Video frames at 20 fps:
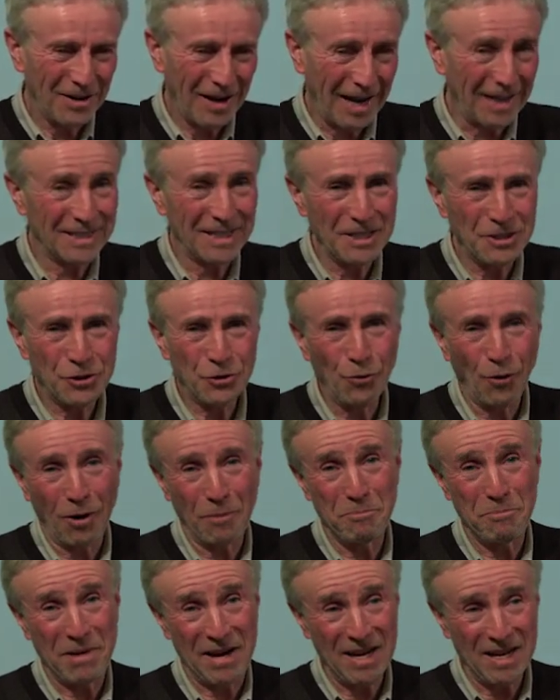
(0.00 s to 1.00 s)
at least do
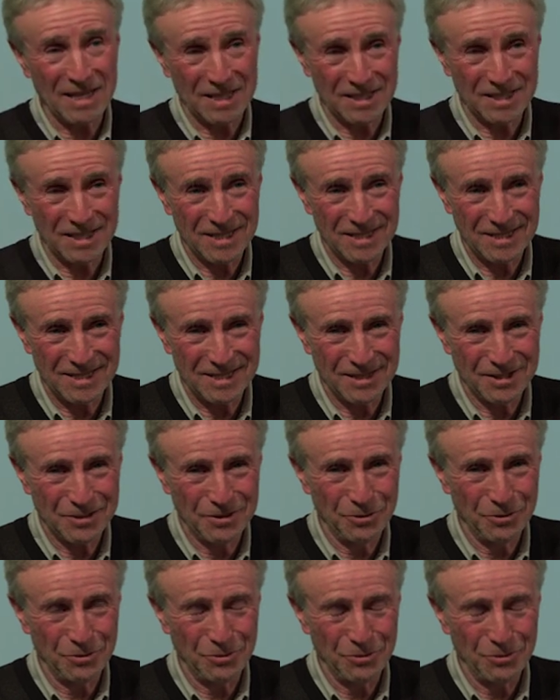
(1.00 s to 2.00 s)
our best
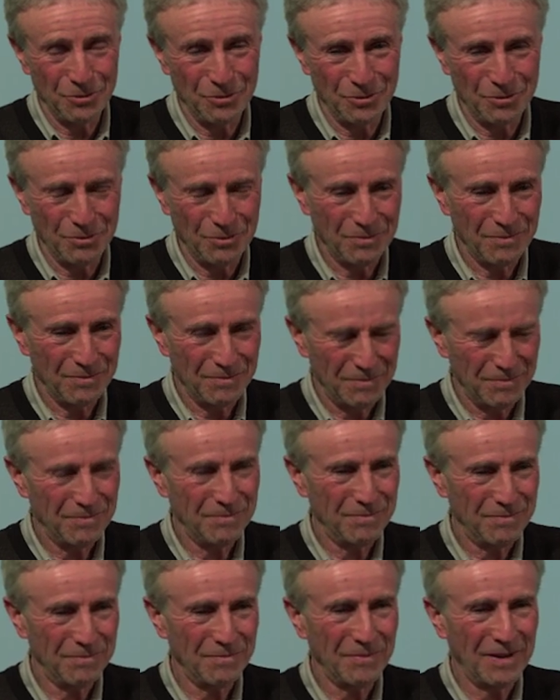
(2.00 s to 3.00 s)
to
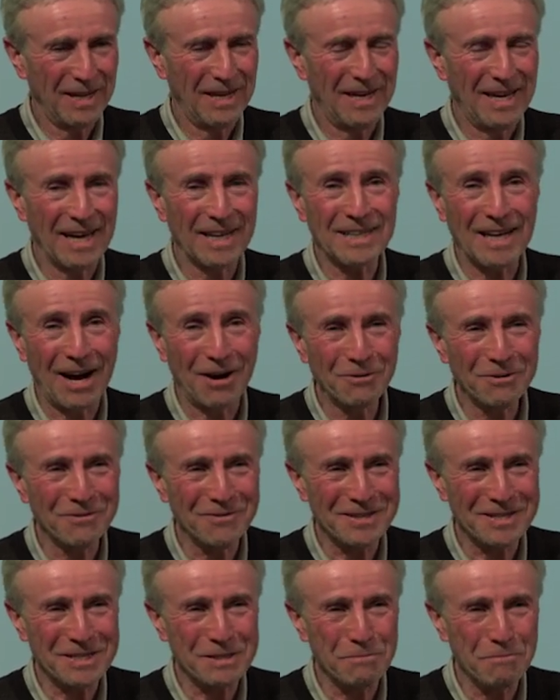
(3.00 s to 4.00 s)
get out
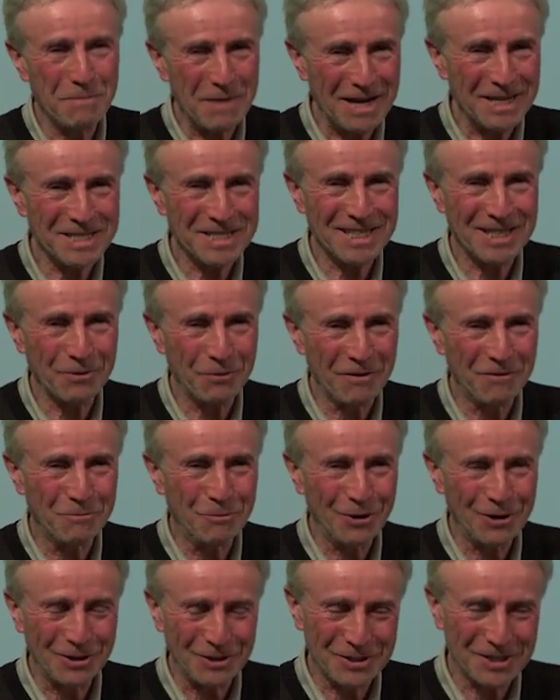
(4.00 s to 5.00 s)
of this mess that we've
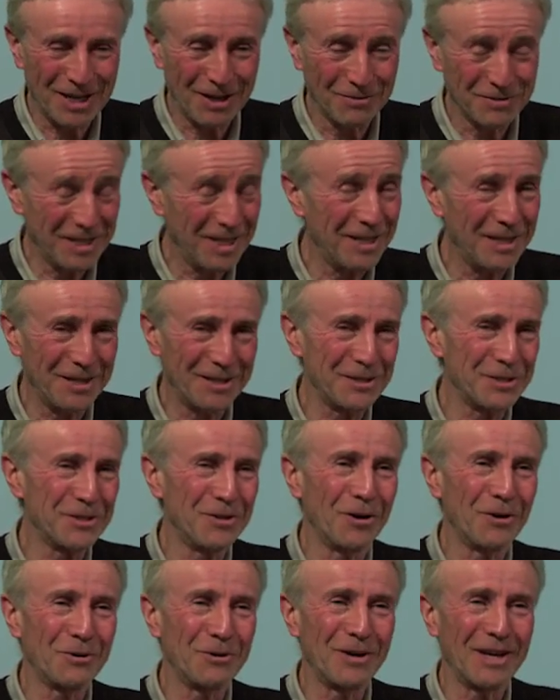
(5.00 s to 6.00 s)
put ourselves in, and
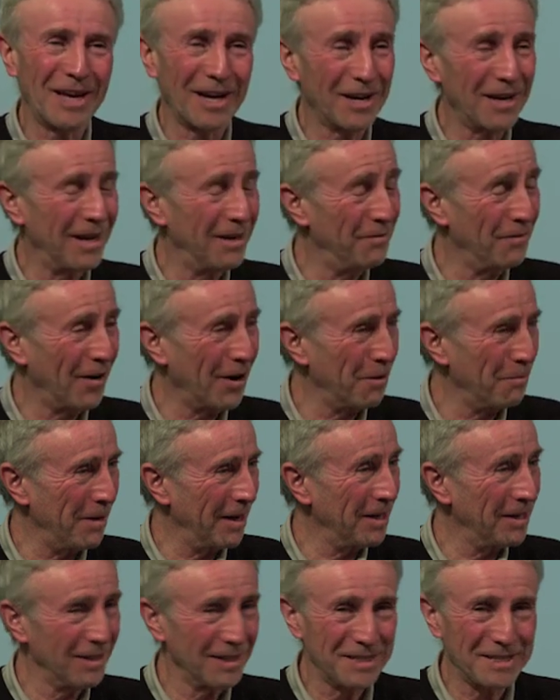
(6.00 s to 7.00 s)
it's not only
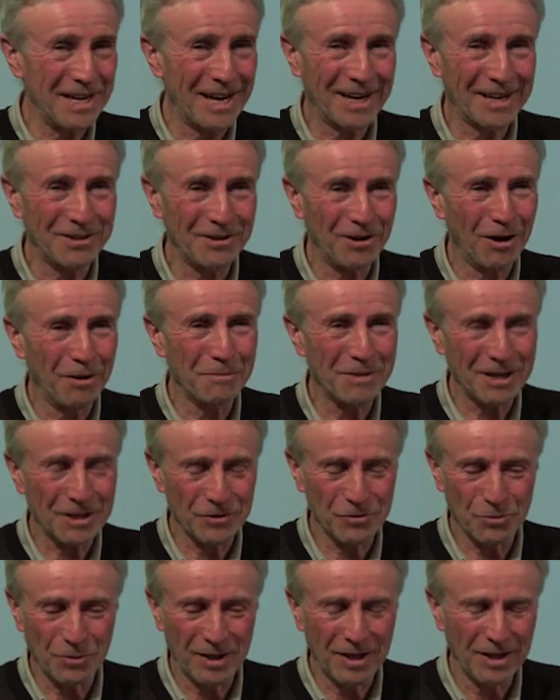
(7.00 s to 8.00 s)
environmental, it's economic
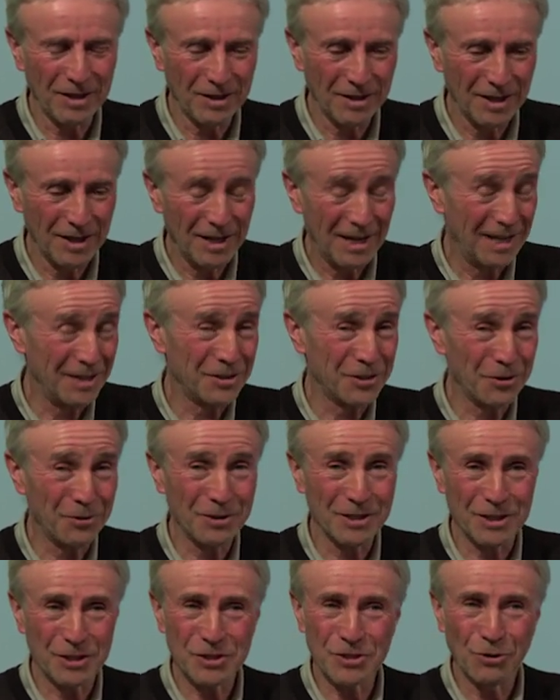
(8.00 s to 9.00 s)
as well, and
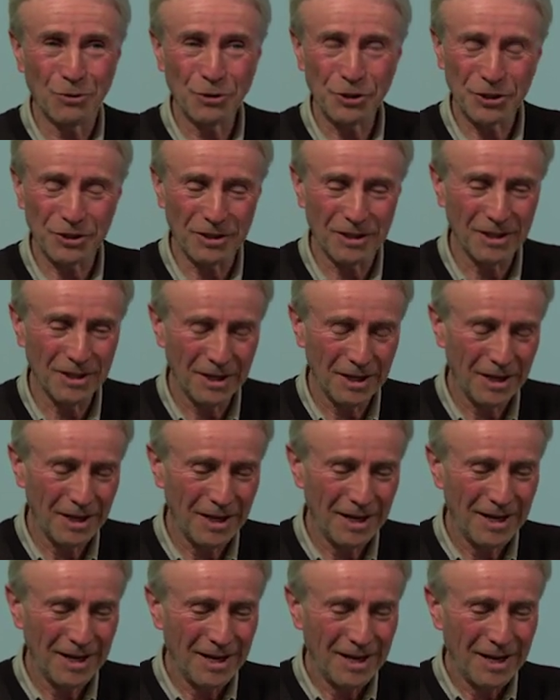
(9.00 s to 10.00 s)
certainly social,
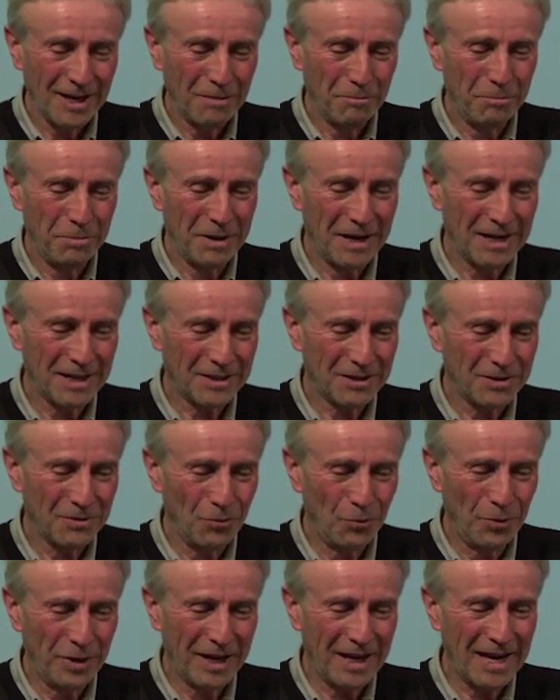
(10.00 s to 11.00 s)
but
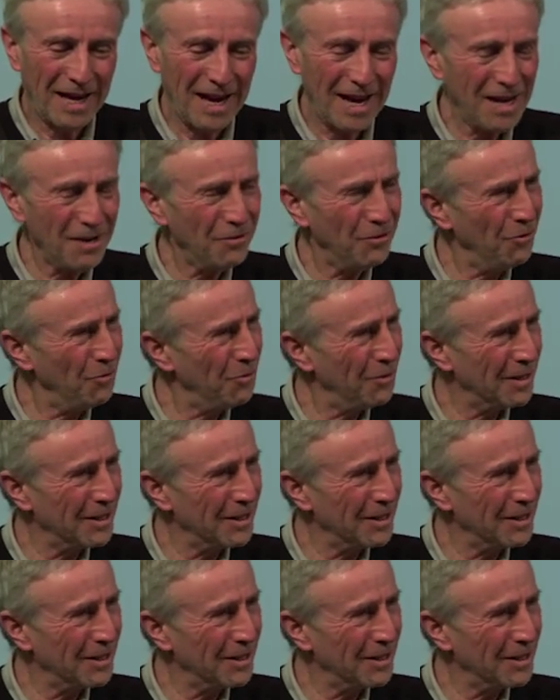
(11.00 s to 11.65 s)
we can't do it.